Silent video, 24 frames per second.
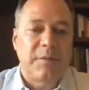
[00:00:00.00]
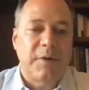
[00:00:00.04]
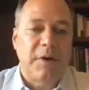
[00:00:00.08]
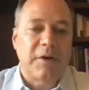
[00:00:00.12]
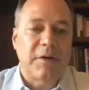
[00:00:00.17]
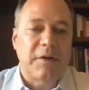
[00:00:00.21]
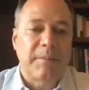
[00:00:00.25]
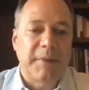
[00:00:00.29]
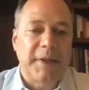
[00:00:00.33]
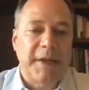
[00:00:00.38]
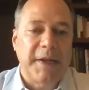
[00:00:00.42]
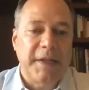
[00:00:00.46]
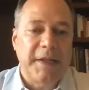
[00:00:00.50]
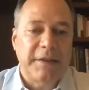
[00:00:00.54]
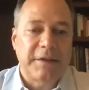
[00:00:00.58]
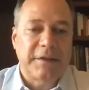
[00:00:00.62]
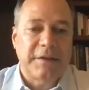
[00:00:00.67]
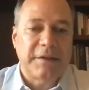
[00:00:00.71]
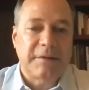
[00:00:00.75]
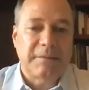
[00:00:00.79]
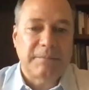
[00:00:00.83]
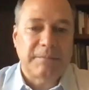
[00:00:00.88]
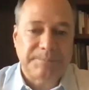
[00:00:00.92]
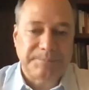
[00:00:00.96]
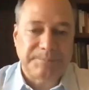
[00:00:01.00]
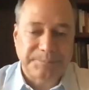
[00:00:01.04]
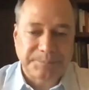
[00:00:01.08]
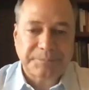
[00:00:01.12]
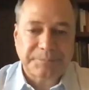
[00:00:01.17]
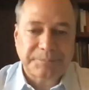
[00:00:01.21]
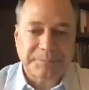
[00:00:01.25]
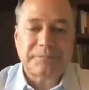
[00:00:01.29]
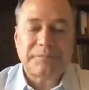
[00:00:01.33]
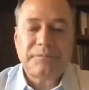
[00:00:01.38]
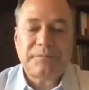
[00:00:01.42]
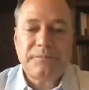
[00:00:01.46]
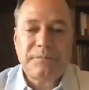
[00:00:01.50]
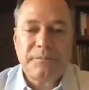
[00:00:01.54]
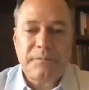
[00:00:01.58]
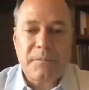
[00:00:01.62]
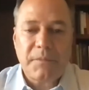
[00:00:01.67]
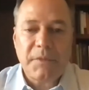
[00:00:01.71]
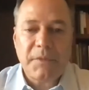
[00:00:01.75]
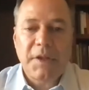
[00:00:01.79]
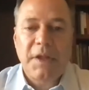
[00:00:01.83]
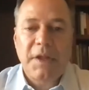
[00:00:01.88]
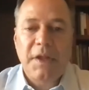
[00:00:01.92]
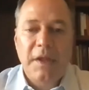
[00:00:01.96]
Welcome, Lance.
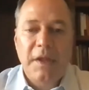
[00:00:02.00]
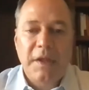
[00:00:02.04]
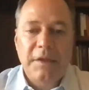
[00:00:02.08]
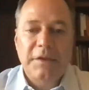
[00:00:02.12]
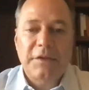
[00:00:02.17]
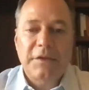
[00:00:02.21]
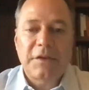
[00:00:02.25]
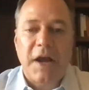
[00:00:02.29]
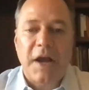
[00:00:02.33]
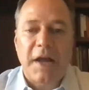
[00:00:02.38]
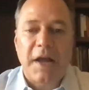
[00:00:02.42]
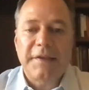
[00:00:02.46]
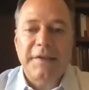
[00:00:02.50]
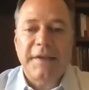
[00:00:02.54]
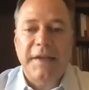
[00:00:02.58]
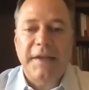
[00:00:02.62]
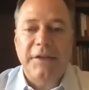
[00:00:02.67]
Scott